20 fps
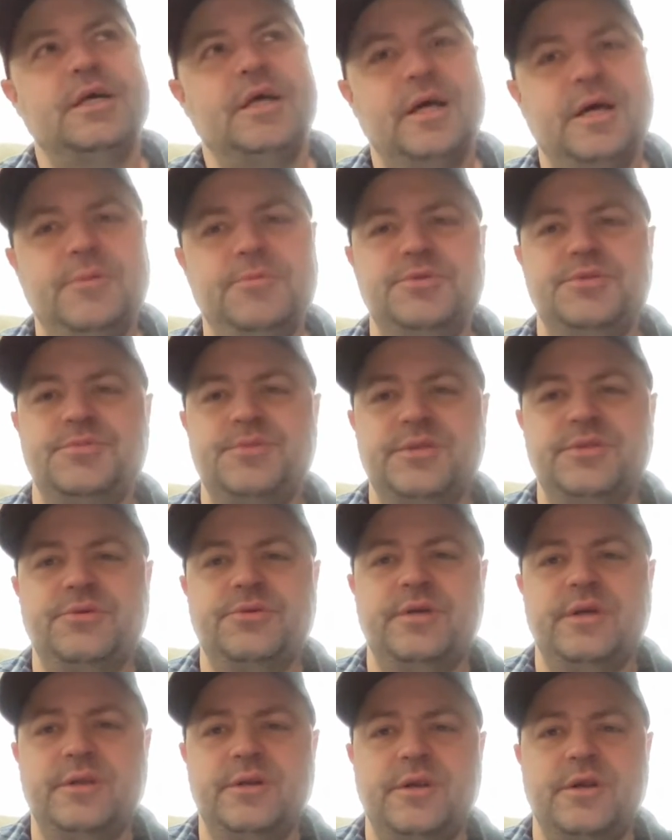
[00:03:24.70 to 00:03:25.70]
I'm going to spend
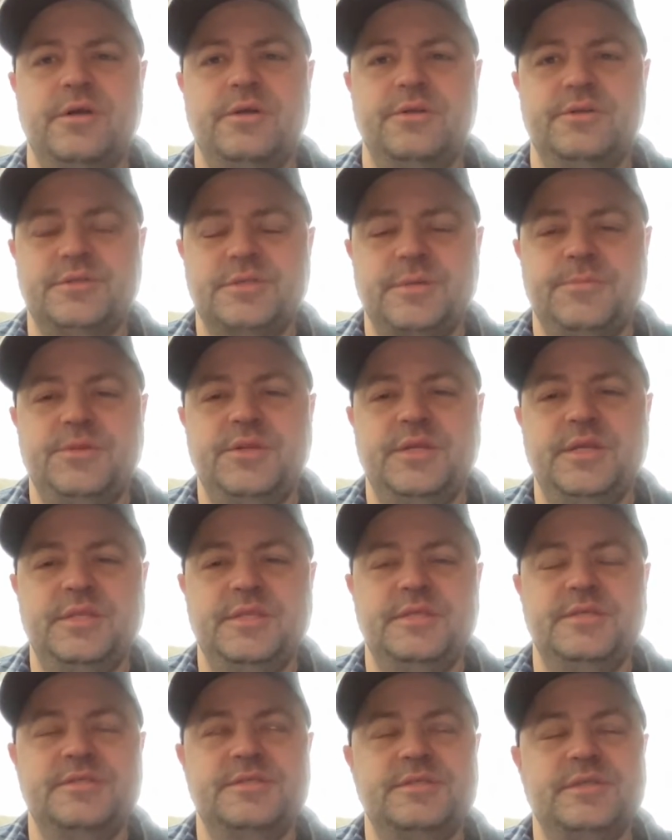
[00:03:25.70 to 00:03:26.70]
$300. I'm going to get
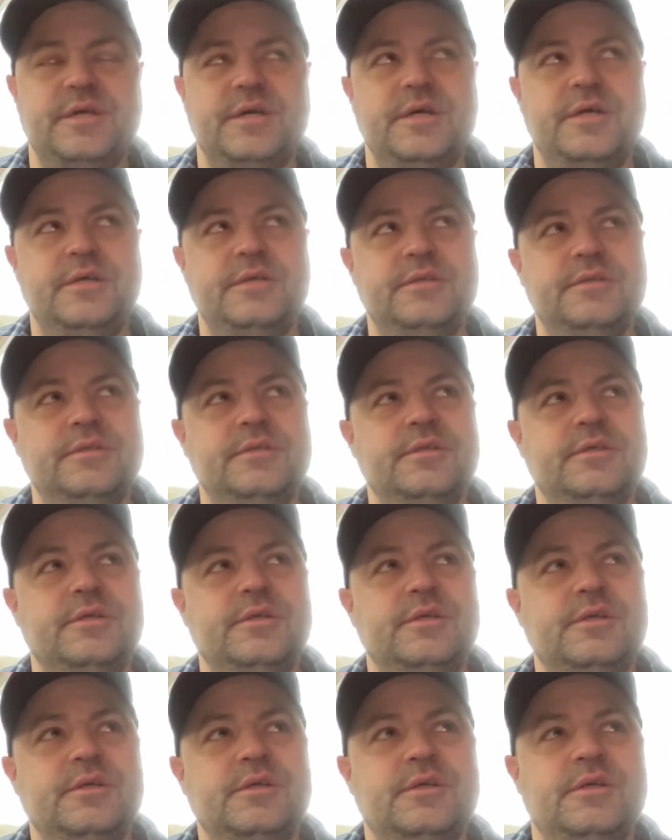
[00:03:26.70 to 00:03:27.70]
this. Uh,
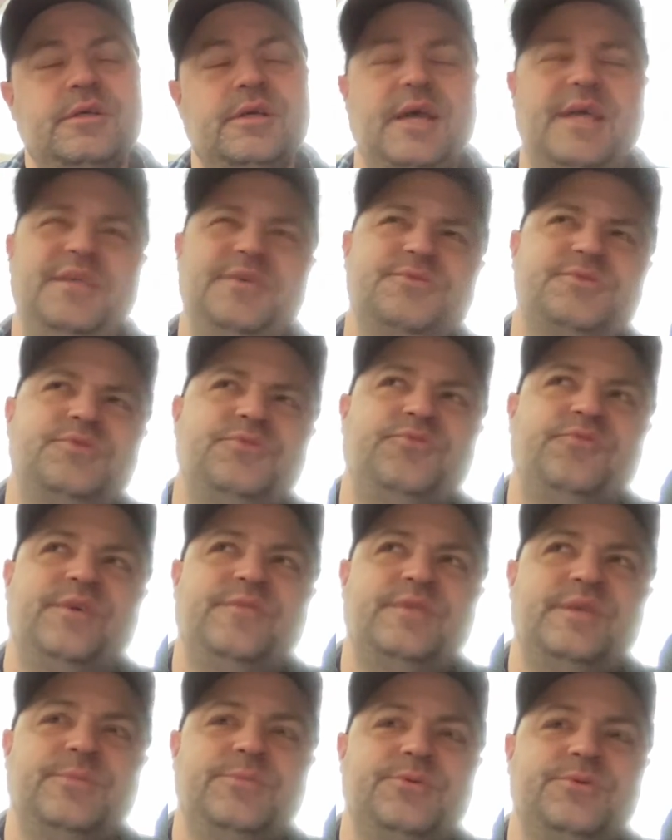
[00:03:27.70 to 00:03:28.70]
I think it was
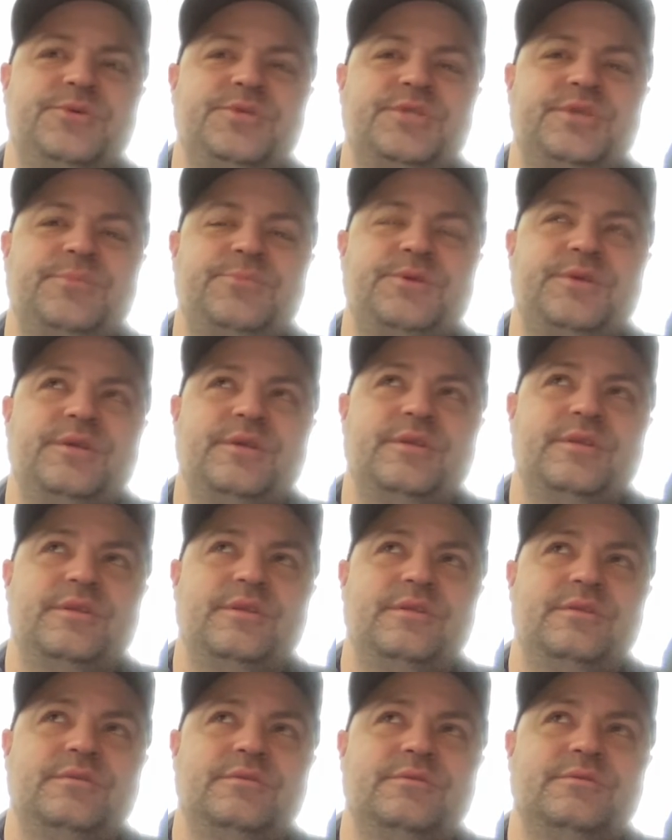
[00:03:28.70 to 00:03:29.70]
250 but with
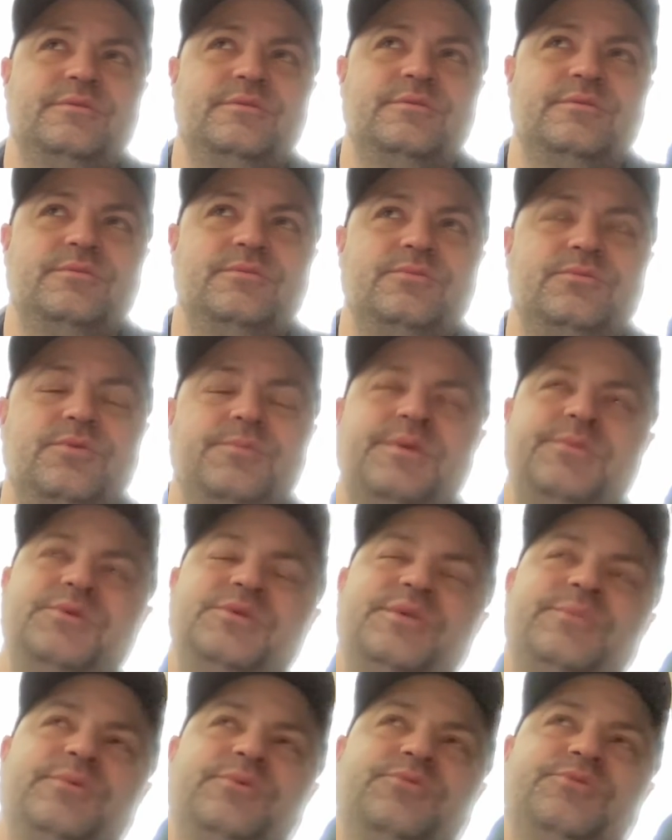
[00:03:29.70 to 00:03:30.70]
shipping, well, maybe
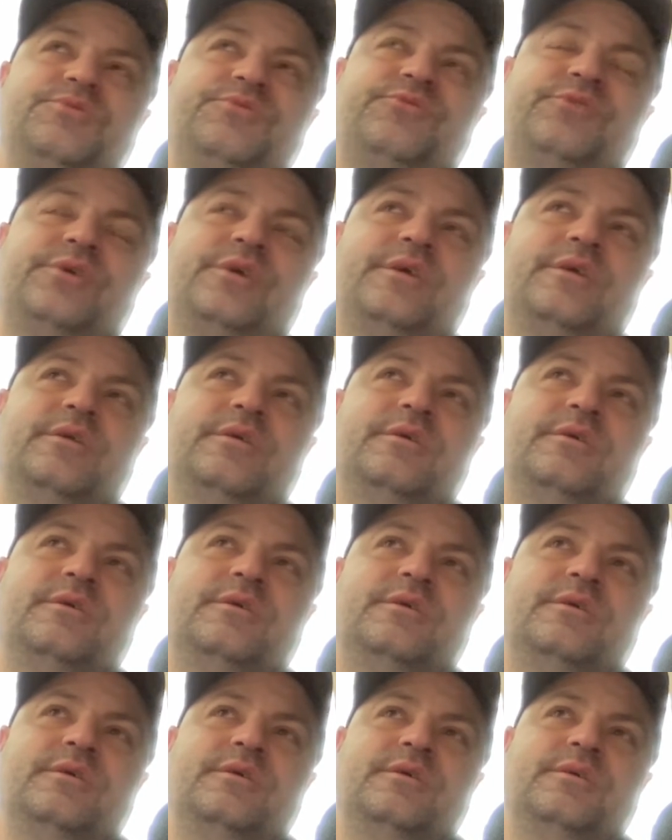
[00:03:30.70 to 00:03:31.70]
shipping was free,
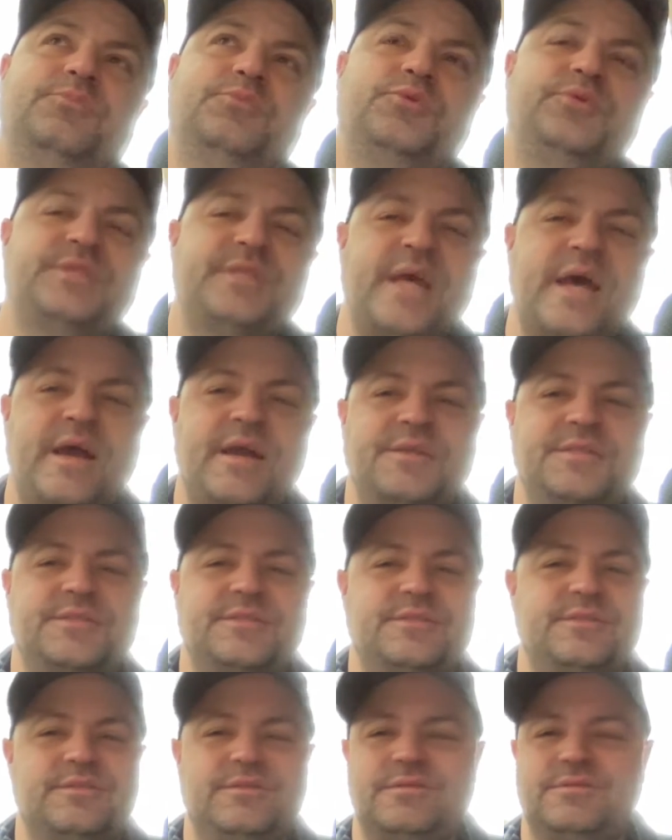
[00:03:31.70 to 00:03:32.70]
but with tax
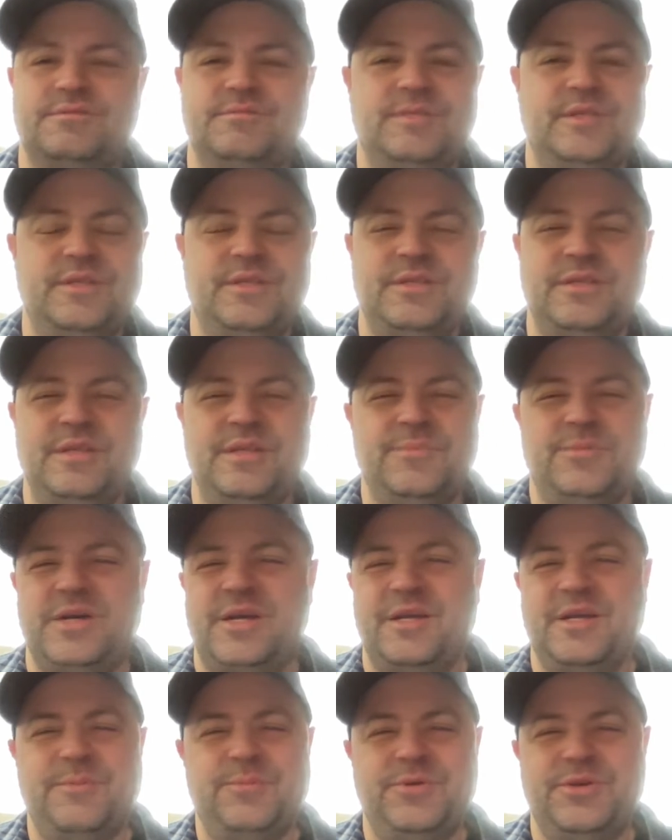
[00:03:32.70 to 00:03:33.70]
and, and then you had to buy
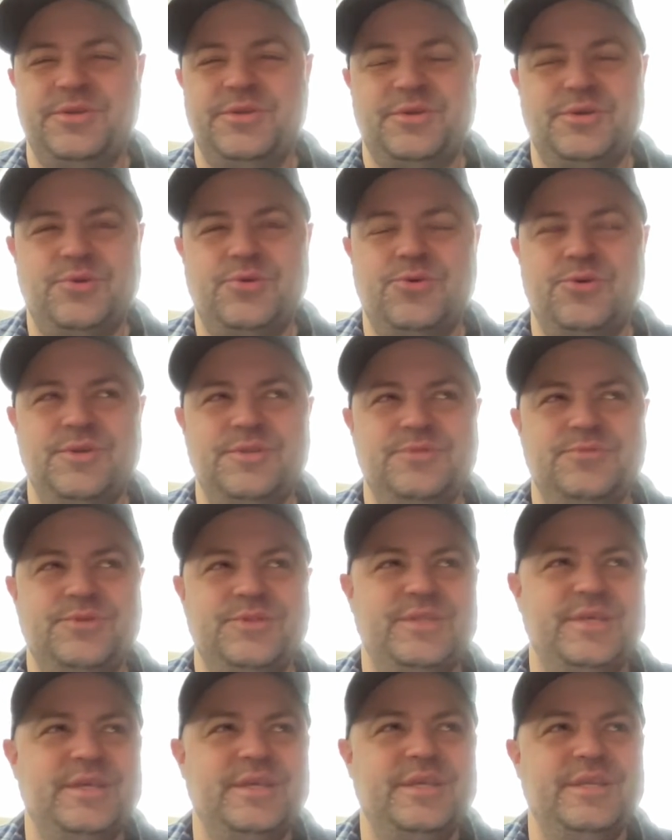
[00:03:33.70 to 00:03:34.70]
a couple other cords
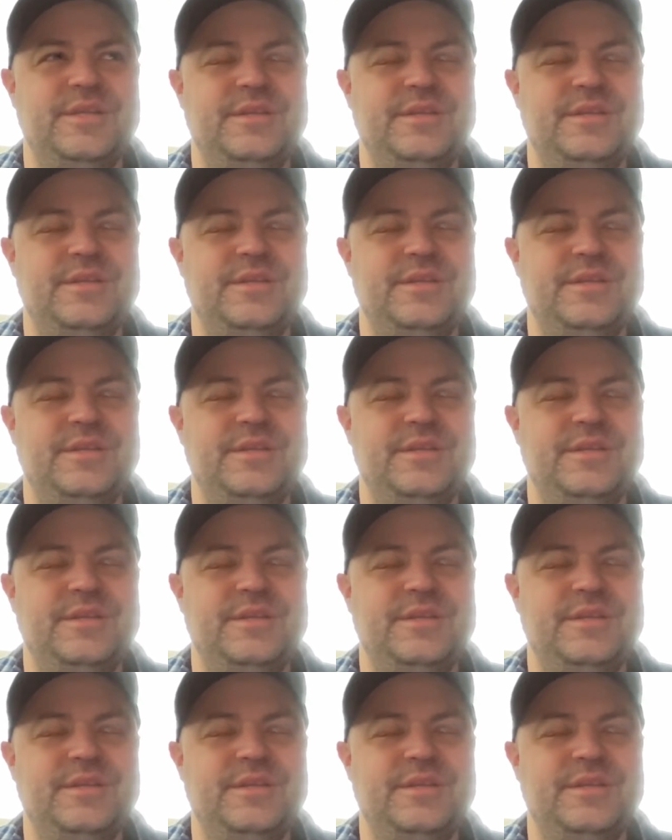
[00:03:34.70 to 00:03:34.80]
with it.